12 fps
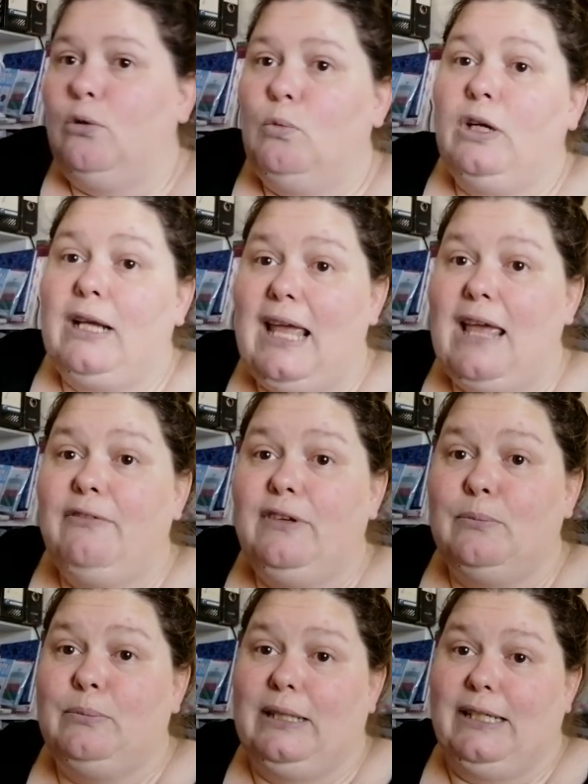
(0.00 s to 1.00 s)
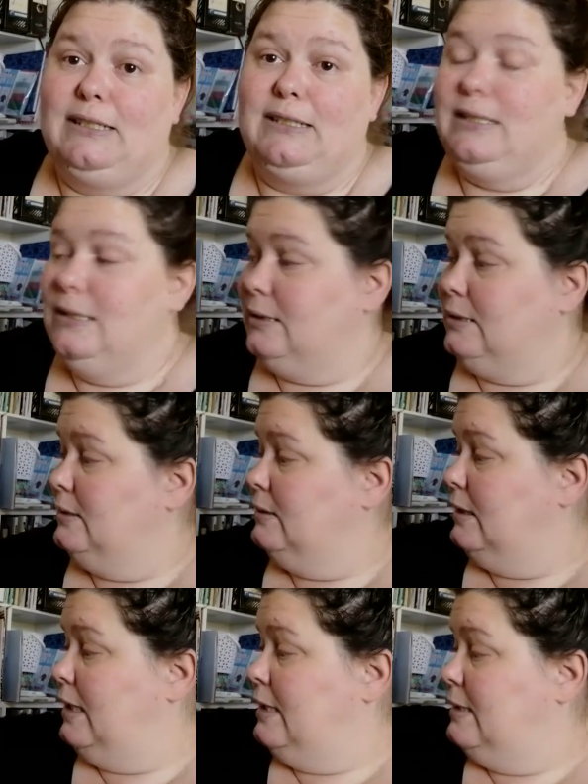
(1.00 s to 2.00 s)
What I have completed
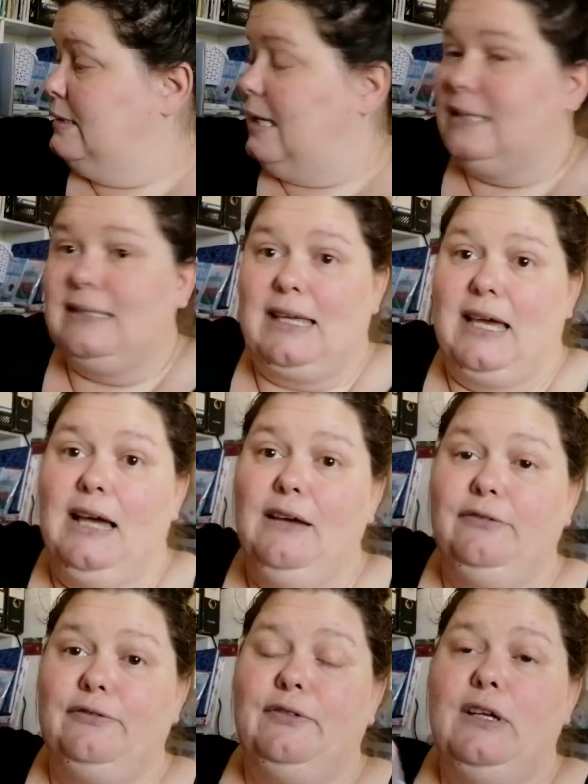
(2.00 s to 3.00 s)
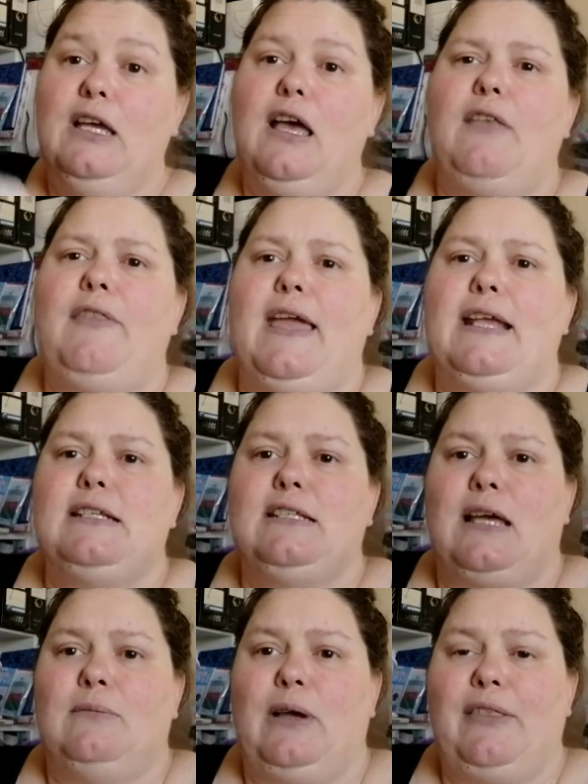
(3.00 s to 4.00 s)
is a scarf that
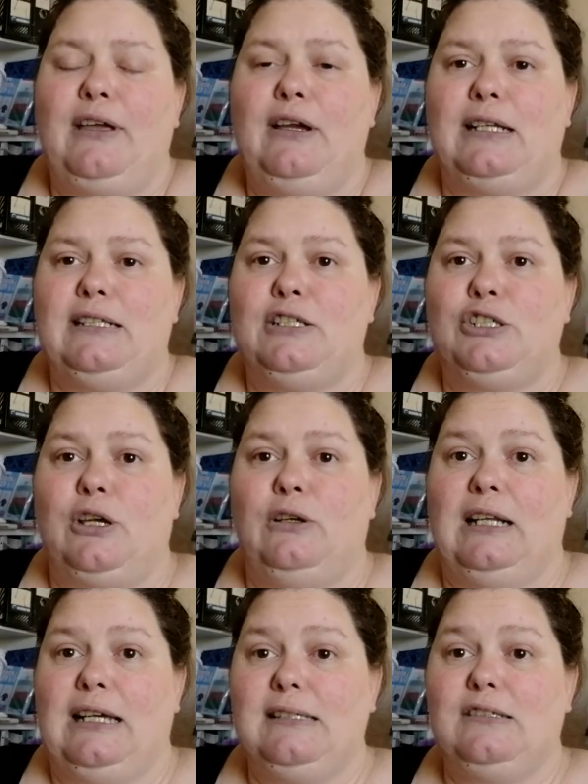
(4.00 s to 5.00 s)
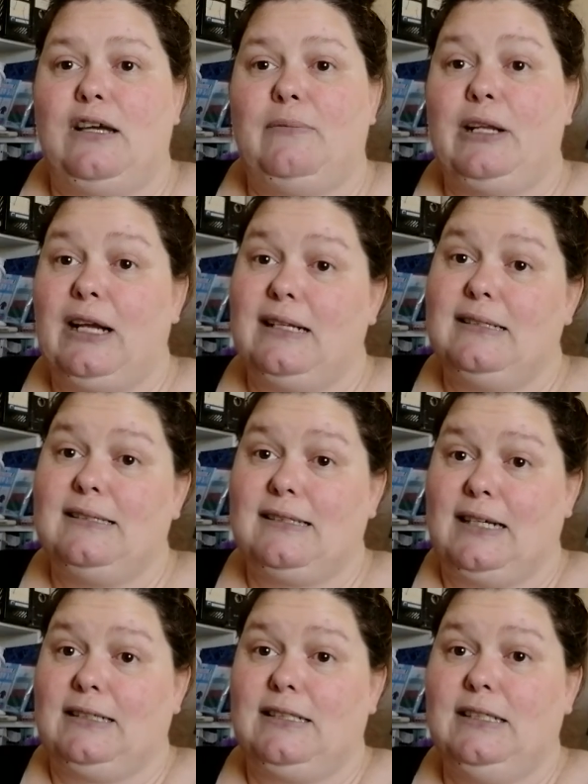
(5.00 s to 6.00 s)
I think I did show last time that I had
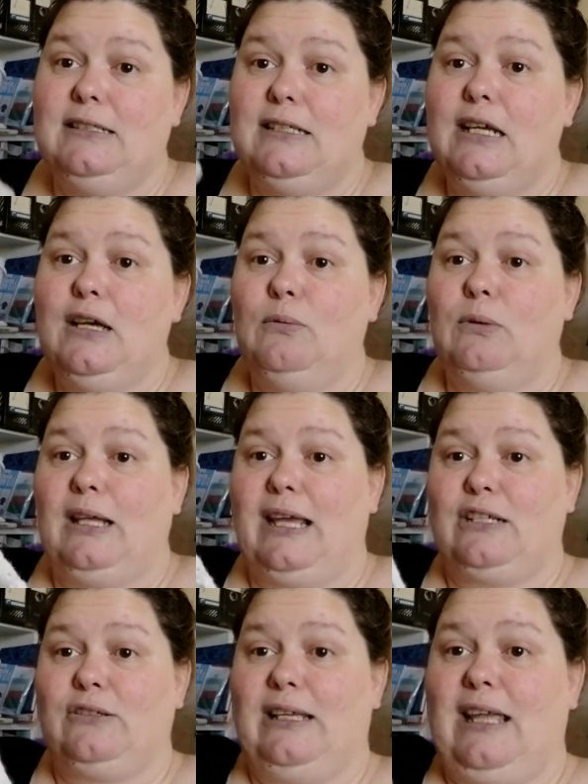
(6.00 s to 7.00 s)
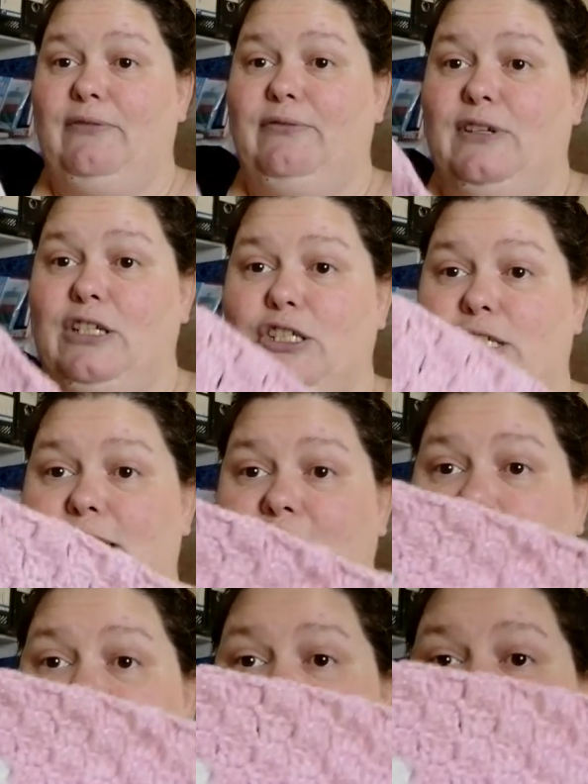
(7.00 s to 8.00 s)
started. Well, I actually have finished it
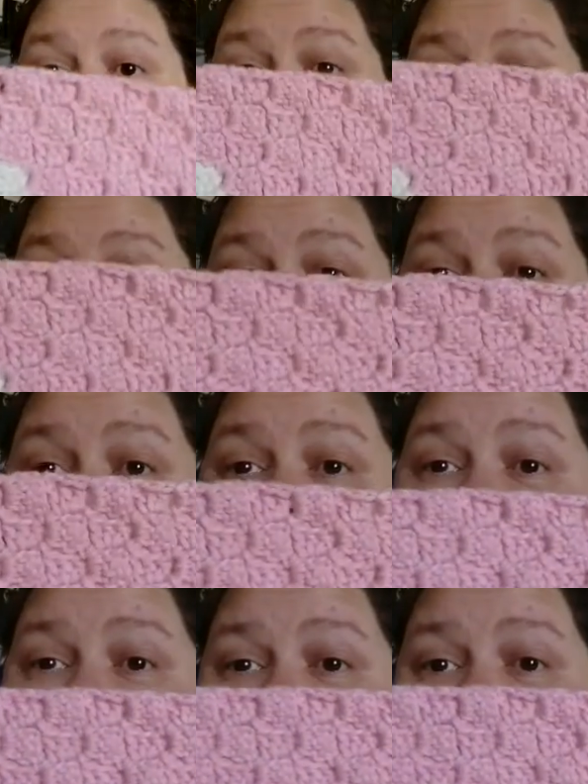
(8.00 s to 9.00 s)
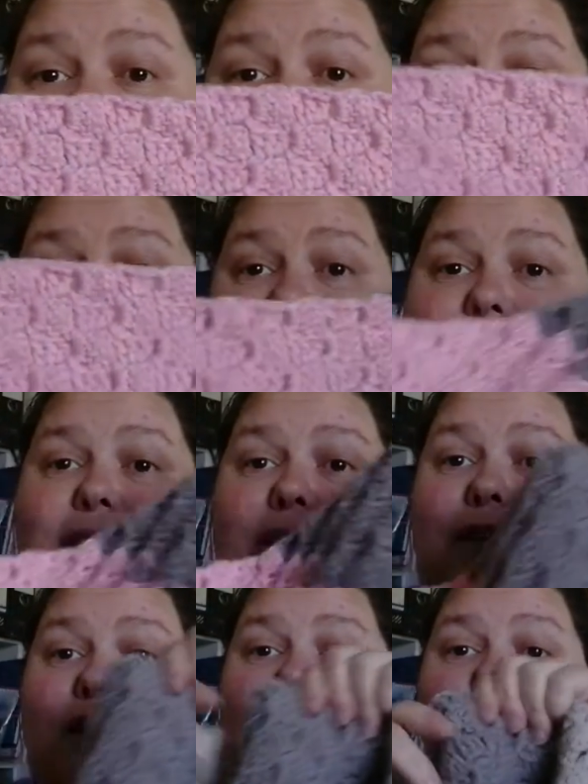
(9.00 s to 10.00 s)
now, and it is just a very
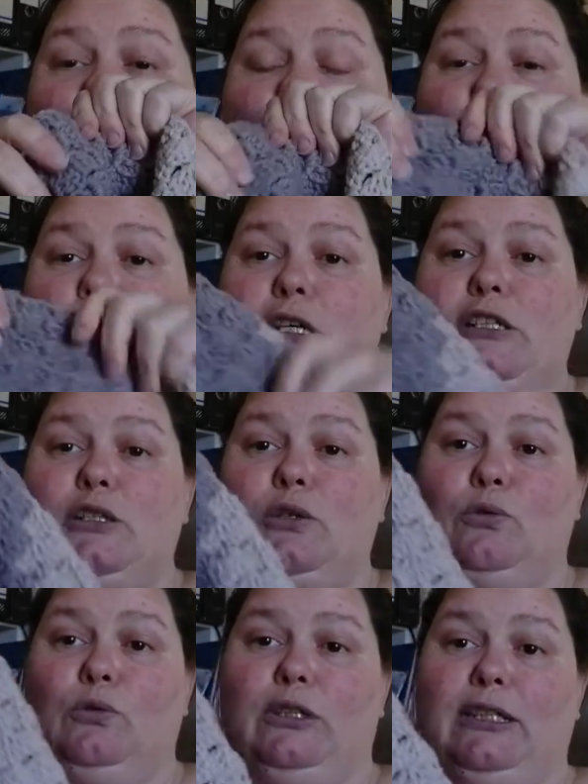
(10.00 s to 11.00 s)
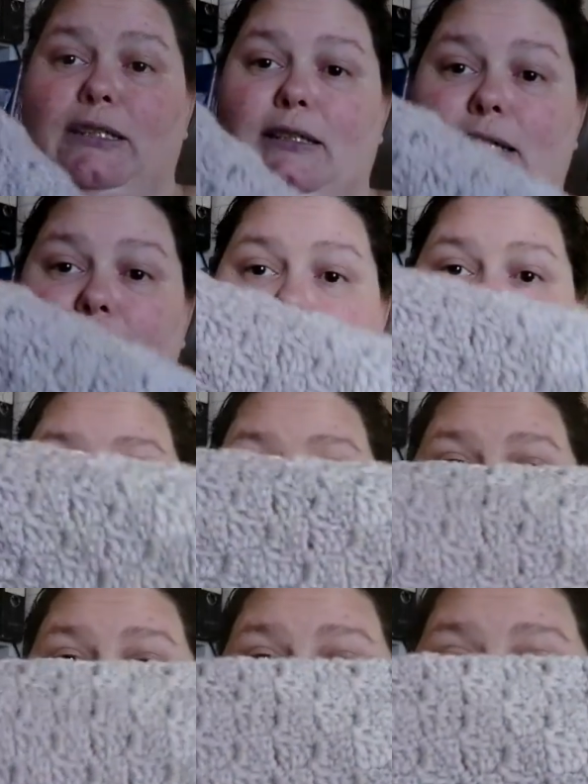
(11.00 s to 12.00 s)
basic corner to corner
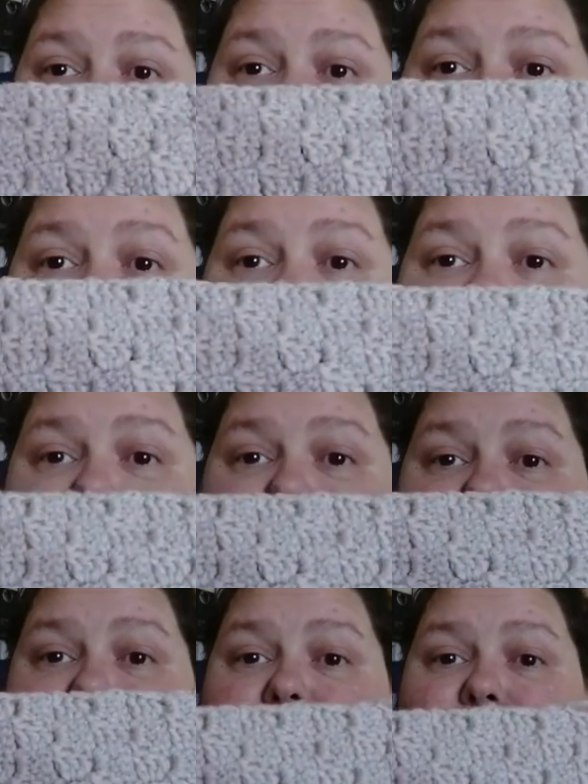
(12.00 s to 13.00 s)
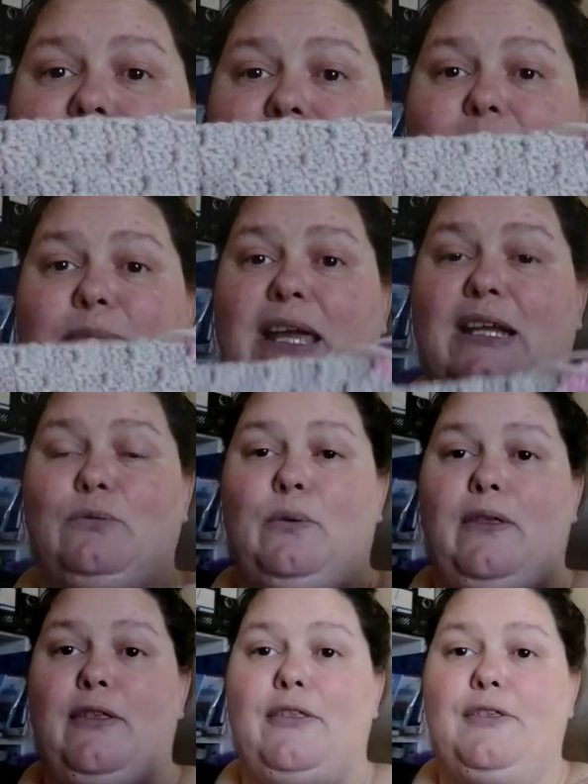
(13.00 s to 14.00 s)
scarf, and this scarf is made
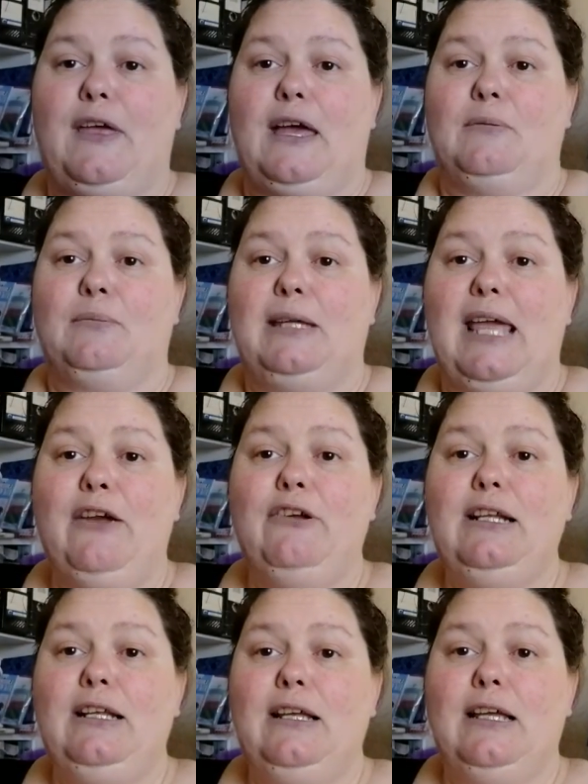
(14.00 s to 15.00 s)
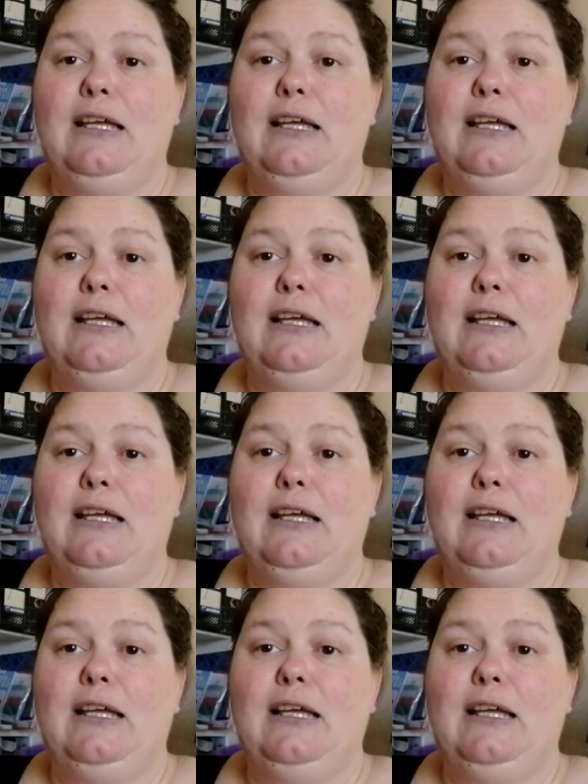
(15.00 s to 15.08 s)
with Caron